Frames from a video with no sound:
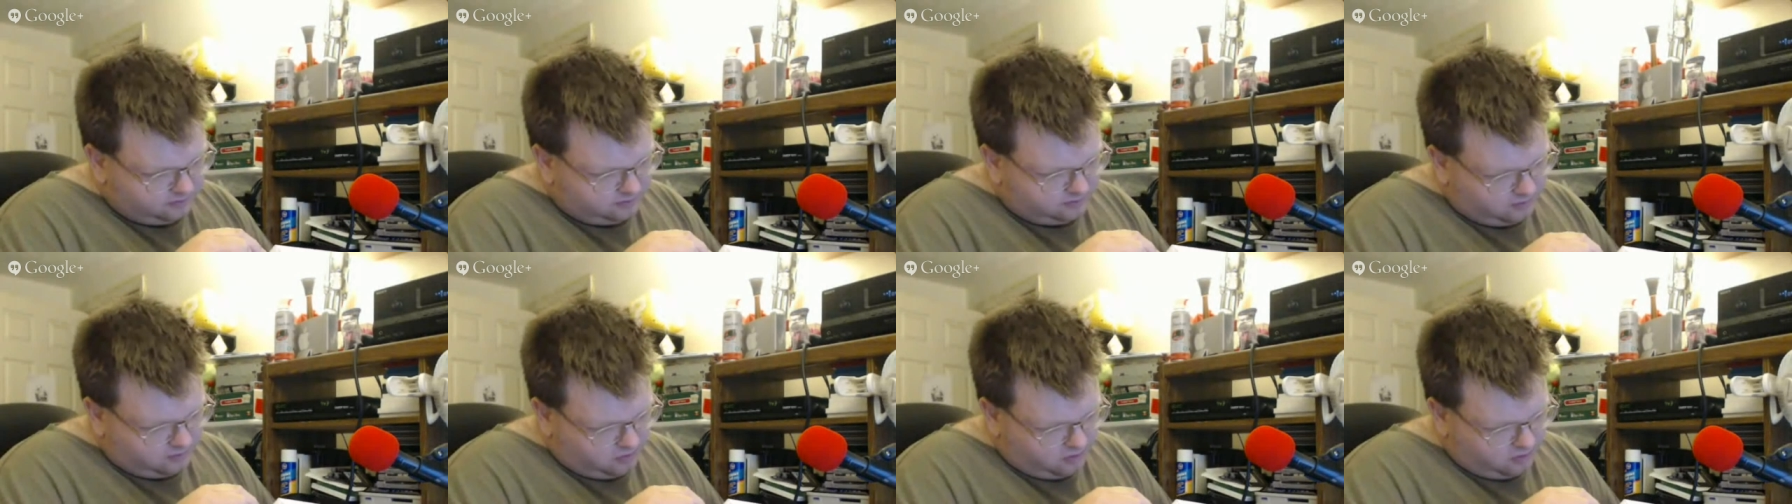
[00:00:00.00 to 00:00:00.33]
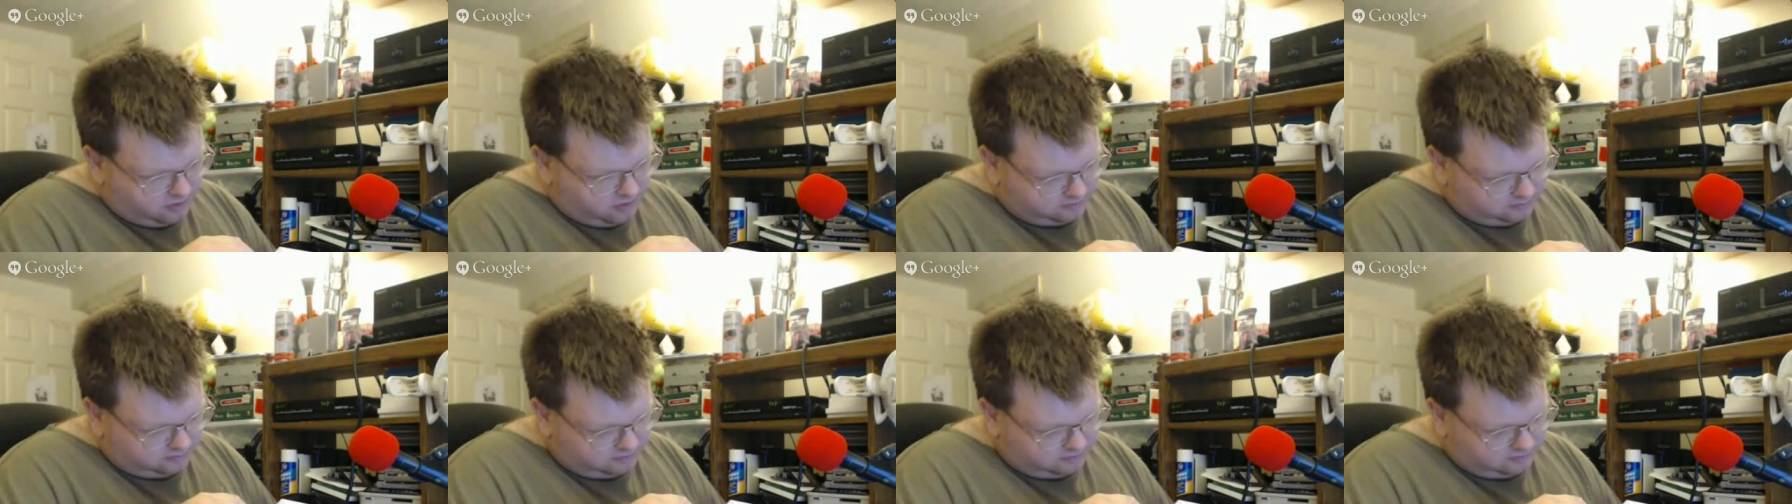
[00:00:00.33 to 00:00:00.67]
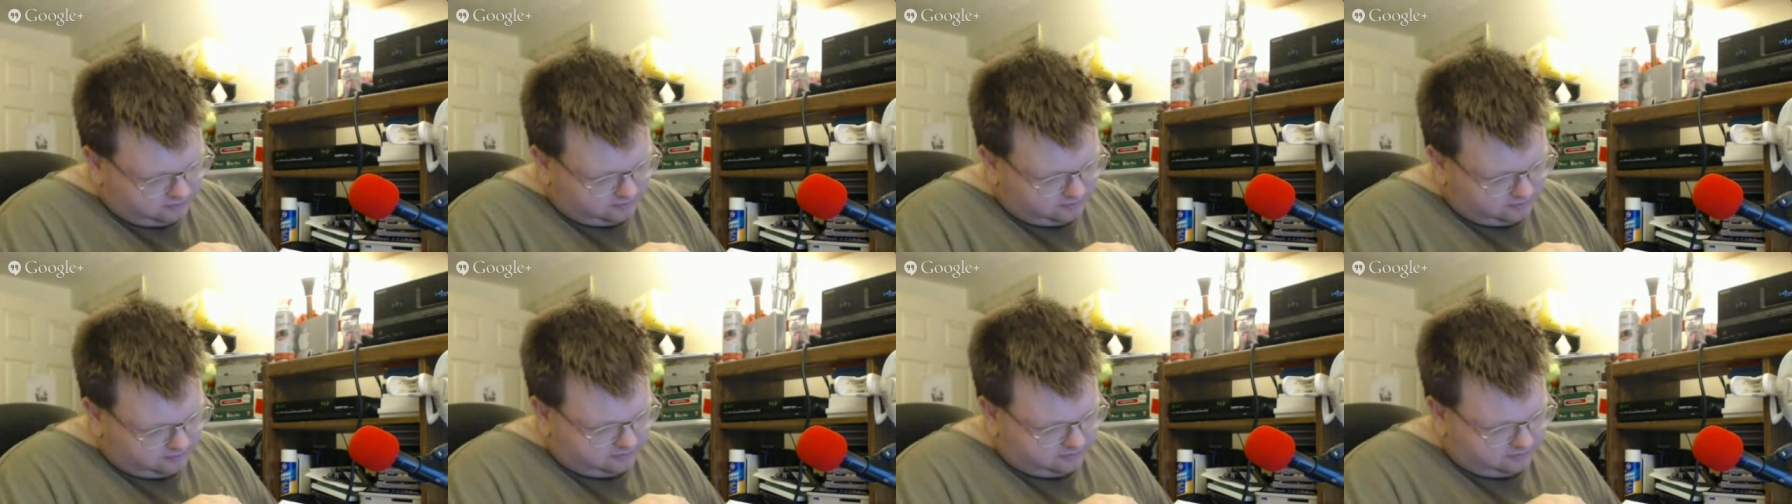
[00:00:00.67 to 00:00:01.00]
costs,
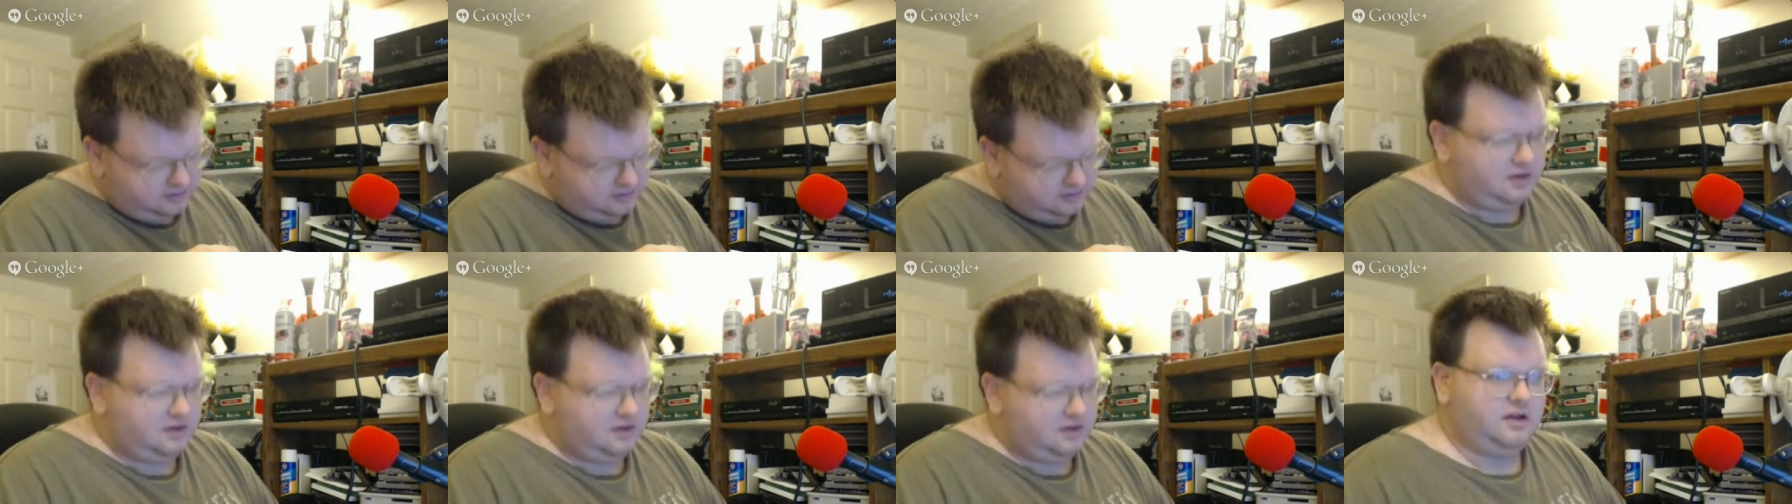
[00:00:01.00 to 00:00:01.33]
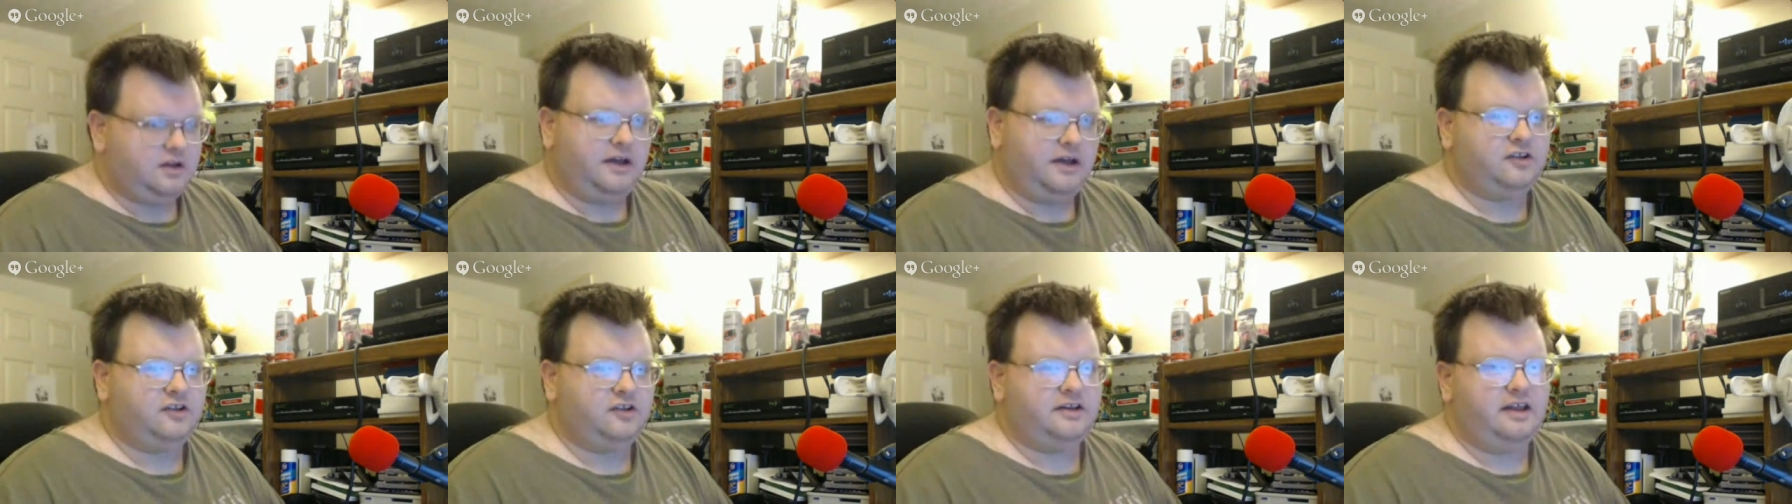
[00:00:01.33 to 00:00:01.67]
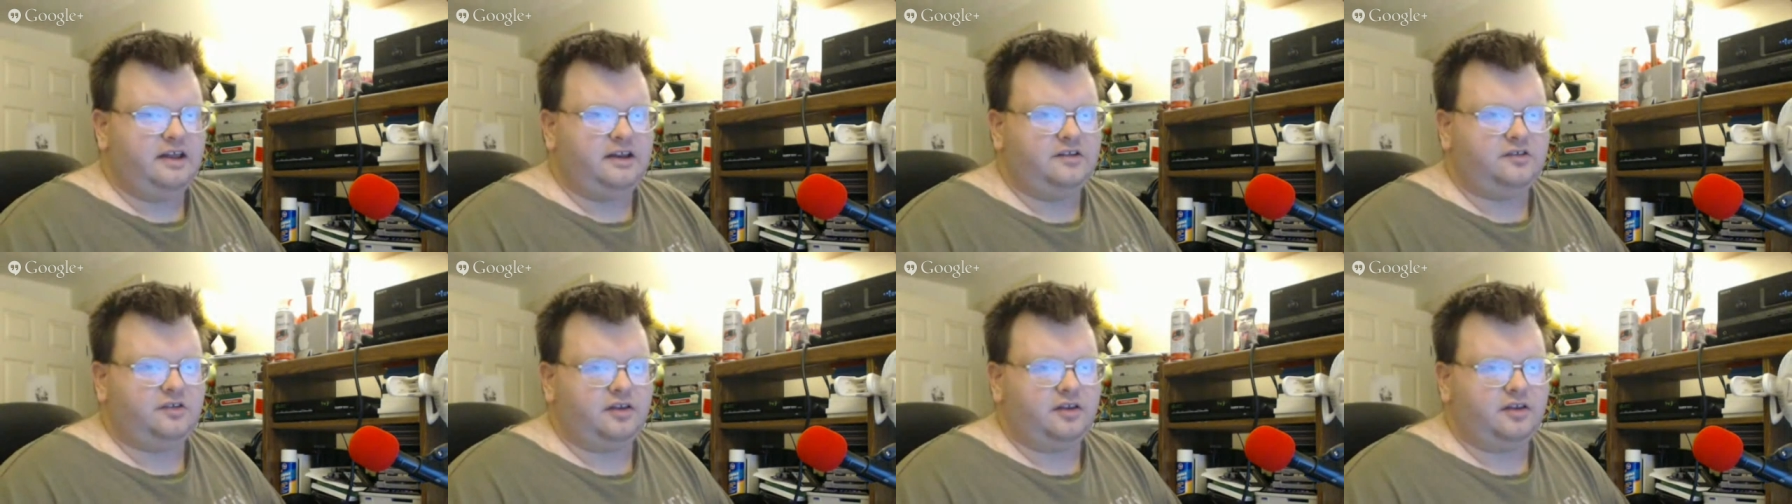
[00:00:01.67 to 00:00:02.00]
because I've
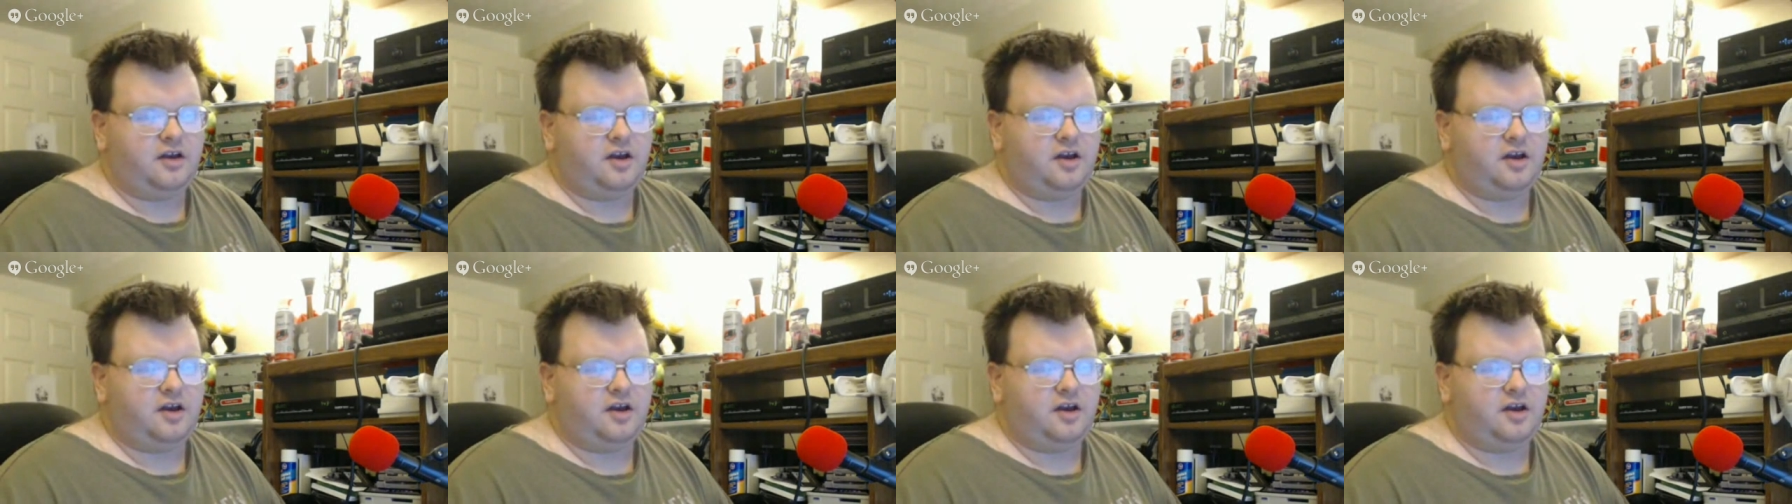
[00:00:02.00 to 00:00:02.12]
seen that